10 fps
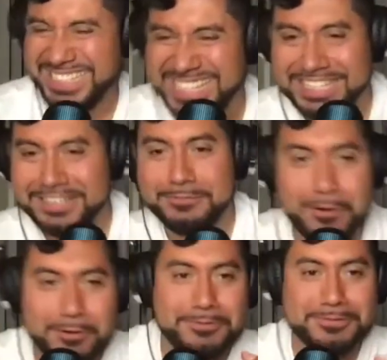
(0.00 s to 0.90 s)
Trouble
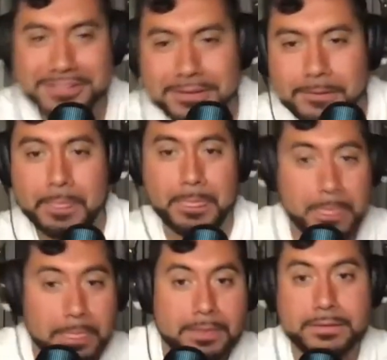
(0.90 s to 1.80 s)
going up.
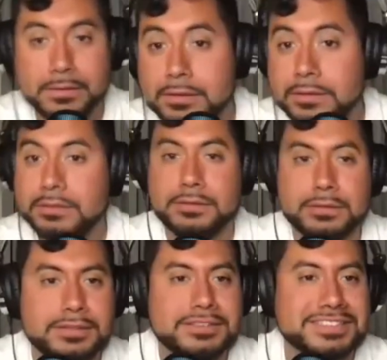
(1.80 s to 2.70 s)
That guy, he's from